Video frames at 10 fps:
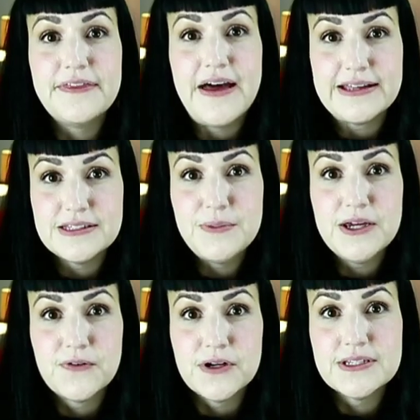that speak
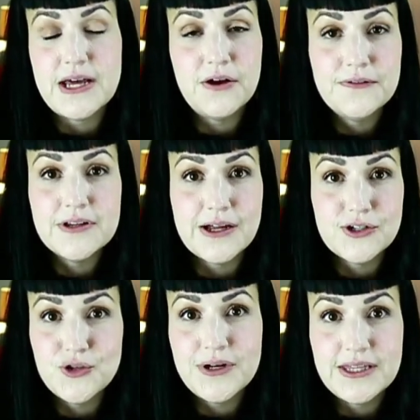for itself and not
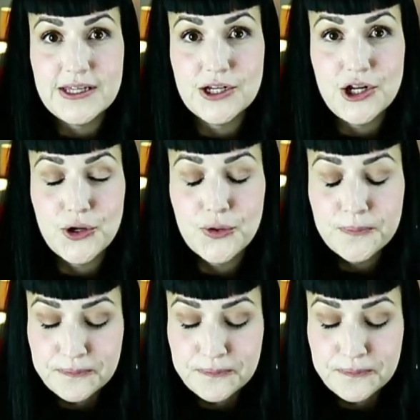do anything new.